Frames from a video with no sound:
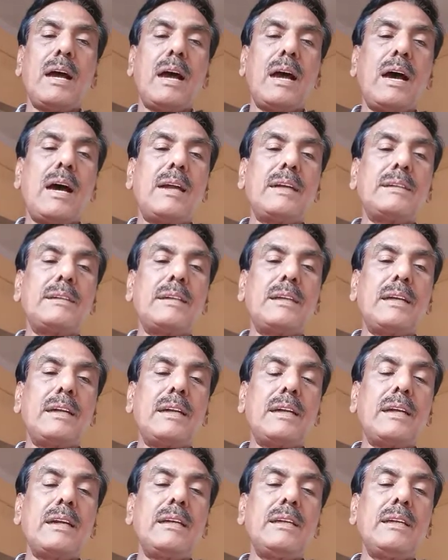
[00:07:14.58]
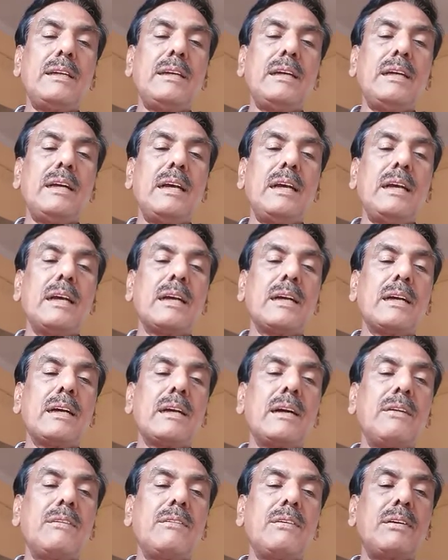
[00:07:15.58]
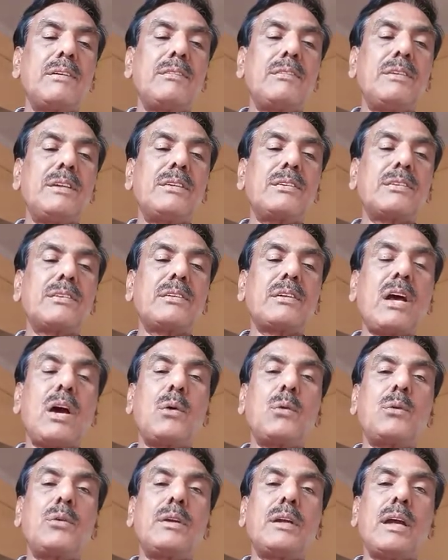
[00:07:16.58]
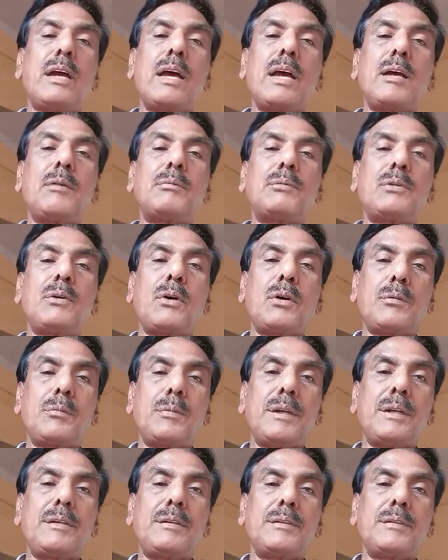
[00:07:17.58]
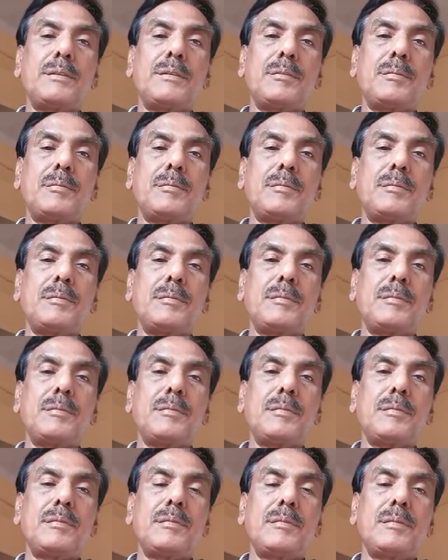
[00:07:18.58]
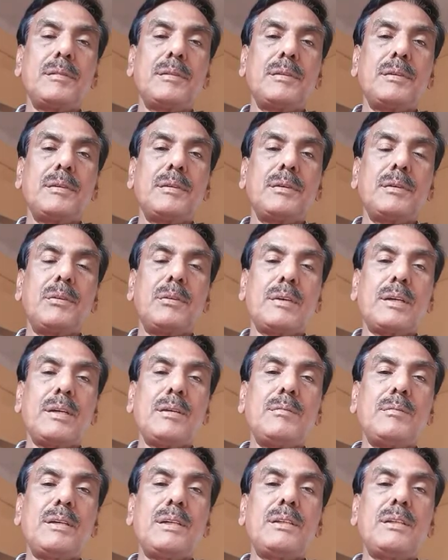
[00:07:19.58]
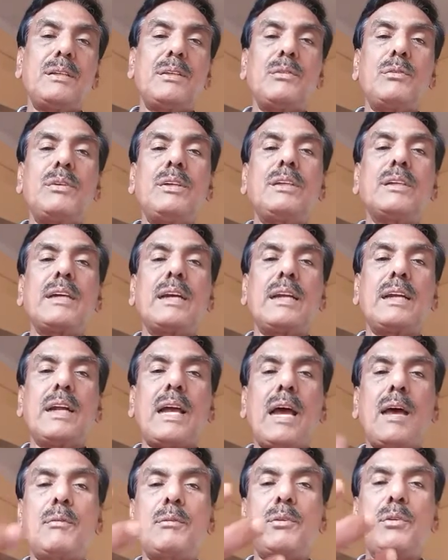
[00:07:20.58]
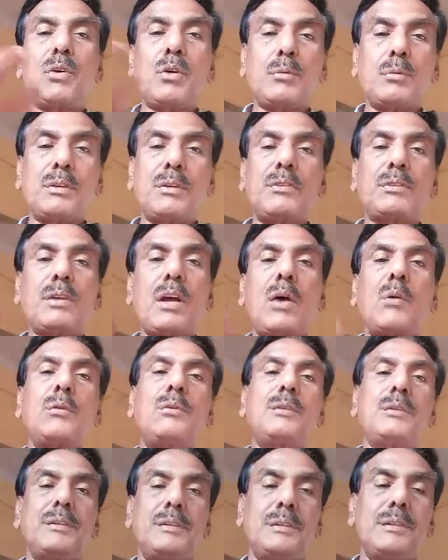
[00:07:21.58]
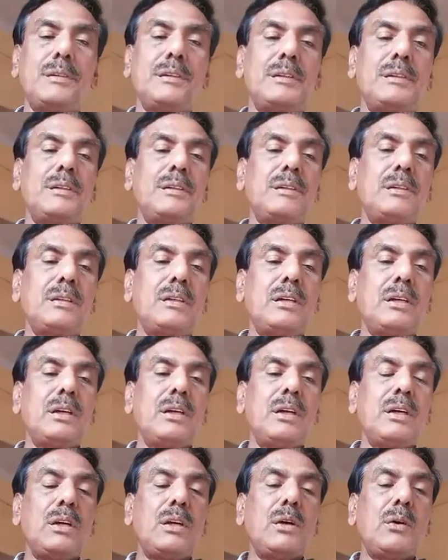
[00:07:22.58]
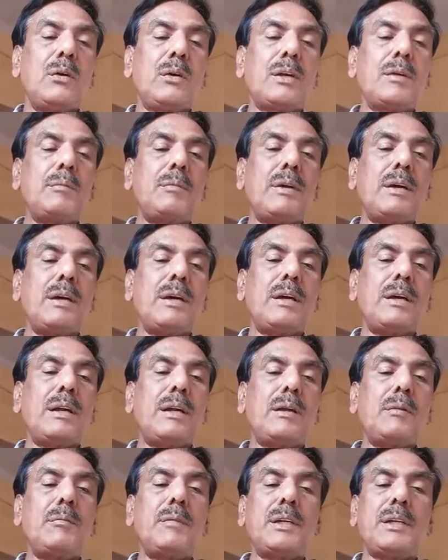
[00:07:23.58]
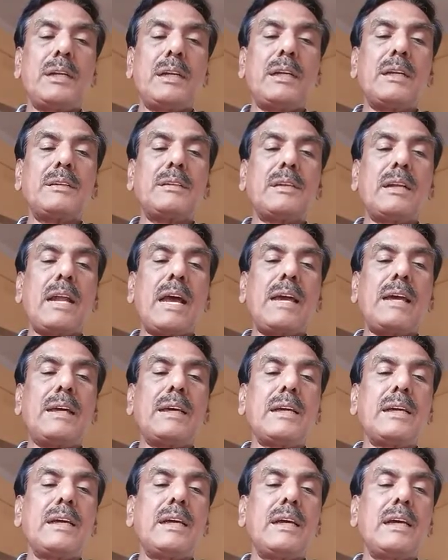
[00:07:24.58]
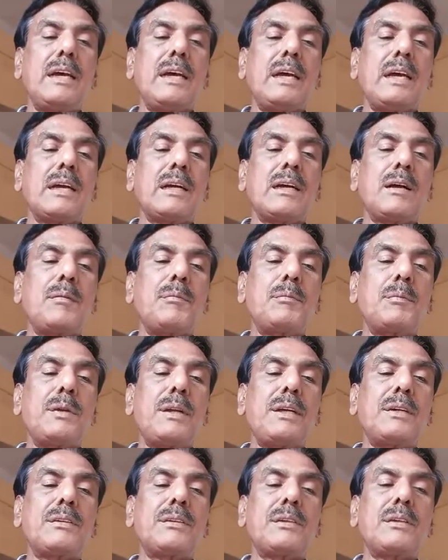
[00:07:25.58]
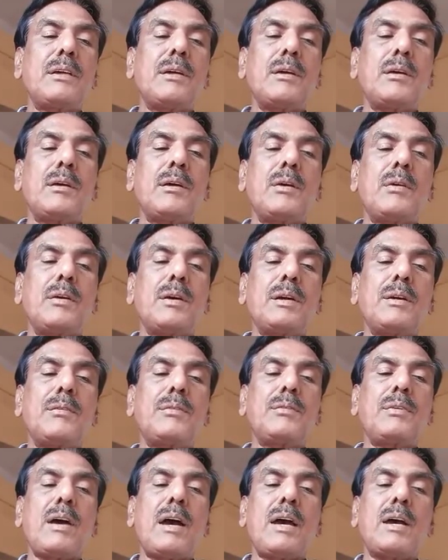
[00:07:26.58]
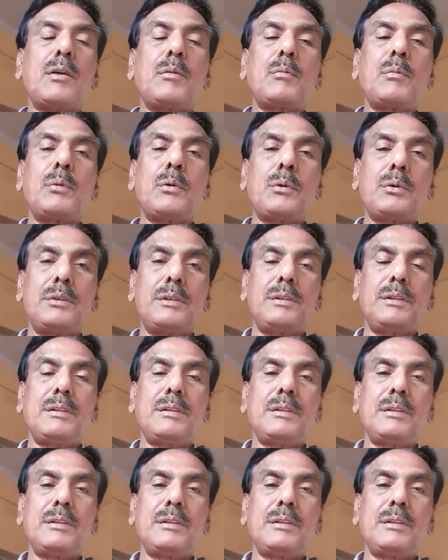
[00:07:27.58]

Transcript: are generally covered with sound absorbent. Okay, which can absorb the sound. Okay, materials like compressed fireboard.